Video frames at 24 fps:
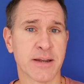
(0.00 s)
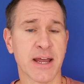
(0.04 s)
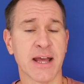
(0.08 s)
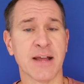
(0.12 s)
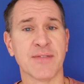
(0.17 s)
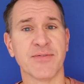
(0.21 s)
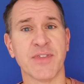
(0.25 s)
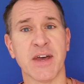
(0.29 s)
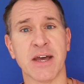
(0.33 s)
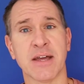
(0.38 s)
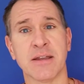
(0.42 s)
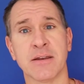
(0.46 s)

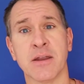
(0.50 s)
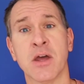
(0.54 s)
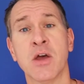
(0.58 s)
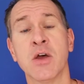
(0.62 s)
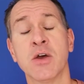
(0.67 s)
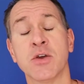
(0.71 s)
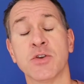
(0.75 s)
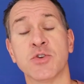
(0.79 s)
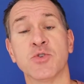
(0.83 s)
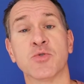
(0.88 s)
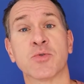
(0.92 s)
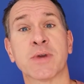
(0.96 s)
and then
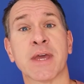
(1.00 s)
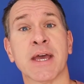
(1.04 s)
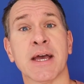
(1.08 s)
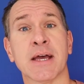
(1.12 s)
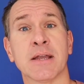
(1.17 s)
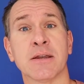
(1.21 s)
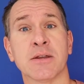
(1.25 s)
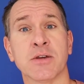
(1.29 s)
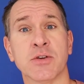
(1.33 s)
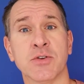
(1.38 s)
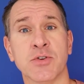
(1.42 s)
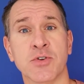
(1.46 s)
you
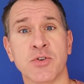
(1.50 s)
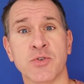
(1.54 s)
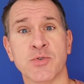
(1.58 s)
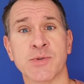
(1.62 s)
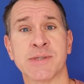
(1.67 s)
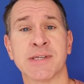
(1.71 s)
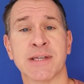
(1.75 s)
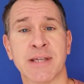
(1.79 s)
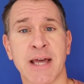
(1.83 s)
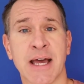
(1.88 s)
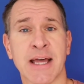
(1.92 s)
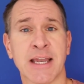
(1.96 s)
can
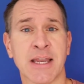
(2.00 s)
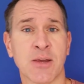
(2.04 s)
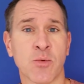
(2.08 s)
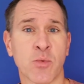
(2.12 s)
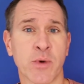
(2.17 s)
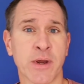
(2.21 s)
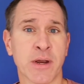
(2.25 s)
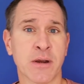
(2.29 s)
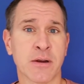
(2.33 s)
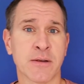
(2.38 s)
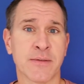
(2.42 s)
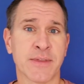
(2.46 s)
use it
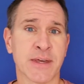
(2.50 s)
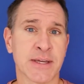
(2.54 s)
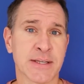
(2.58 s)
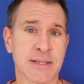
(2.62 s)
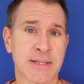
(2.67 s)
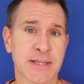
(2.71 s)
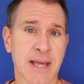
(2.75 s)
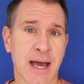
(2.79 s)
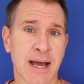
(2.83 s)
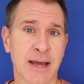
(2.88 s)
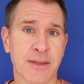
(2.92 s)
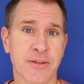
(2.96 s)
anywhere
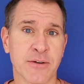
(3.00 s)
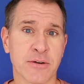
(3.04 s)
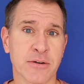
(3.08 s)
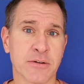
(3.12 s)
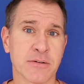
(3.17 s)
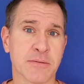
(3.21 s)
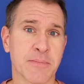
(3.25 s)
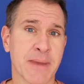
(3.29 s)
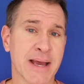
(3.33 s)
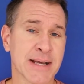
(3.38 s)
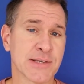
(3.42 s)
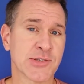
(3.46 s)
that
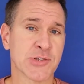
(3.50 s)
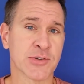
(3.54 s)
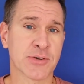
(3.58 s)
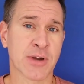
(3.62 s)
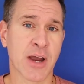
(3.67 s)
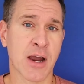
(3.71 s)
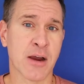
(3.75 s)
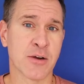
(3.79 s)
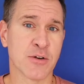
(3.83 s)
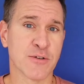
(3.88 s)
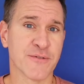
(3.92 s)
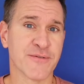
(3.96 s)
either
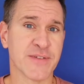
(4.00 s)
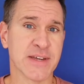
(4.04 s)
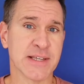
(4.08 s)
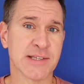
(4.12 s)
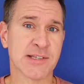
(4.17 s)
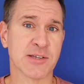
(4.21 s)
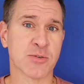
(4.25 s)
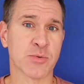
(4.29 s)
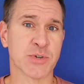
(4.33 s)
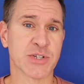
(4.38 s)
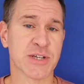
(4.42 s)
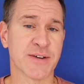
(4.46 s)
MasterCard or
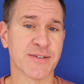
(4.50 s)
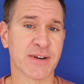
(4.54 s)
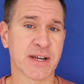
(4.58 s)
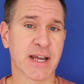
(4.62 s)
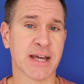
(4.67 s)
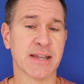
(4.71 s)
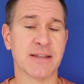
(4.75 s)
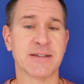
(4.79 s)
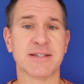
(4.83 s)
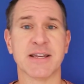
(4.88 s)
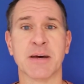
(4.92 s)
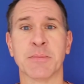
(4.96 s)
Visa, whichever
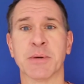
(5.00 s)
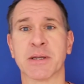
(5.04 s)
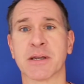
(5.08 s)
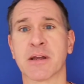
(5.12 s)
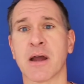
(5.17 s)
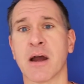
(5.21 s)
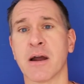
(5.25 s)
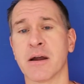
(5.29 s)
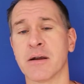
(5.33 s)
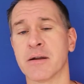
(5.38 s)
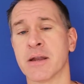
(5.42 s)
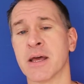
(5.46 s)
kind of debit
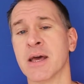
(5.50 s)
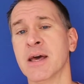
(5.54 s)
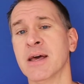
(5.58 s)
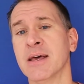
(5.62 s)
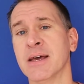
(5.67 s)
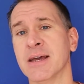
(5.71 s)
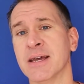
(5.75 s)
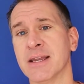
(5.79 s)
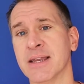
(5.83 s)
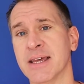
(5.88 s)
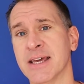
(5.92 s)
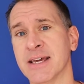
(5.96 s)
card
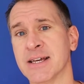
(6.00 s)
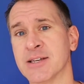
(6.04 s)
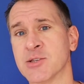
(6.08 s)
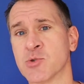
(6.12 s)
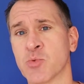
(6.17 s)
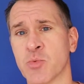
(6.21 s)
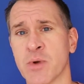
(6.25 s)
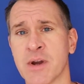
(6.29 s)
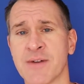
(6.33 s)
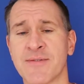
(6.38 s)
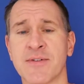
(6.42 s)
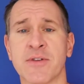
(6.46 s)
it is,
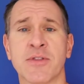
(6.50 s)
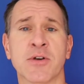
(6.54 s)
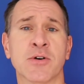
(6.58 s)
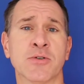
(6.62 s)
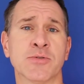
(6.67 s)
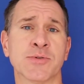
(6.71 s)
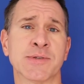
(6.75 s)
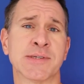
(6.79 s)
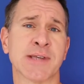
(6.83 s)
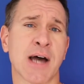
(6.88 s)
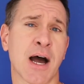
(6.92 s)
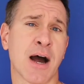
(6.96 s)
wherever
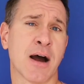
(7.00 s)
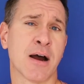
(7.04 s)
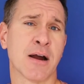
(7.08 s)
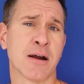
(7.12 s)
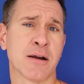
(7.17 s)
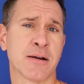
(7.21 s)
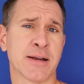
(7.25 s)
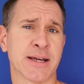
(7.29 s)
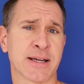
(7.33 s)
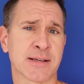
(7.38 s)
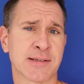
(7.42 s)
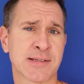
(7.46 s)
those
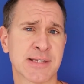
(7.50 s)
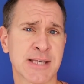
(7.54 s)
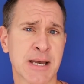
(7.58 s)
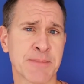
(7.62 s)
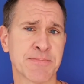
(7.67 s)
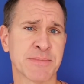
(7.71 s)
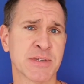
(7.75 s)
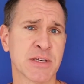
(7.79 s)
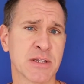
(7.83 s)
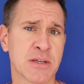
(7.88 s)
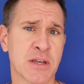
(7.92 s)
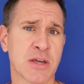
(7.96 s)
are
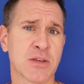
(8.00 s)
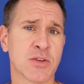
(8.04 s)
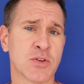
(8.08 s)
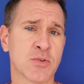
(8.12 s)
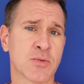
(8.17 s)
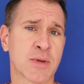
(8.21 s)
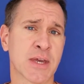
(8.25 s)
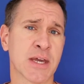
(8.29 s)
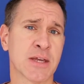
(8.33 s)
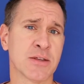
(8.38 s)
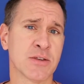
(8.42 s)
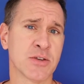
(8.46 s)
accepted, you
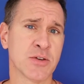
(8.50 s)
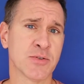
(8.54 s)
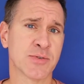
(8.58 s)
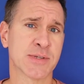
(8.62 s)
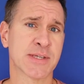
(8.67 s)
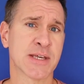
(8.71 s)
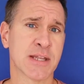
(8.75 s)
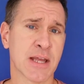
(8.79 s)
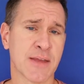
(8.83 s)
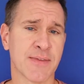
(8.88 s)
can use it.